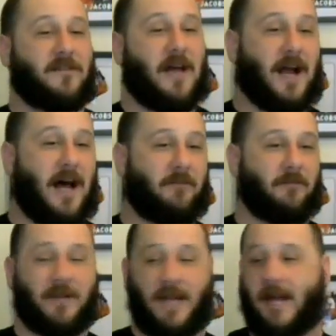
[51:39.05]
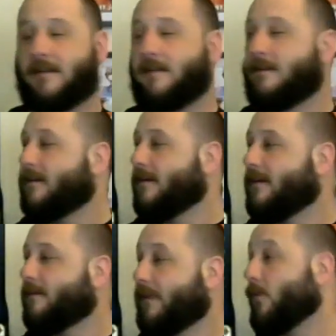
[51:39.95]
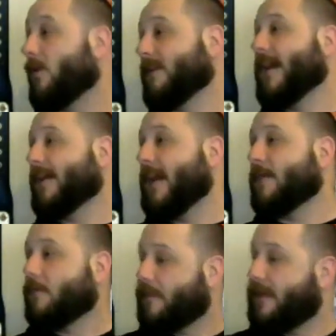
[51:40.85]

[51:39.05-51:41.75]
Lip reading: snot out of him again. Not again, but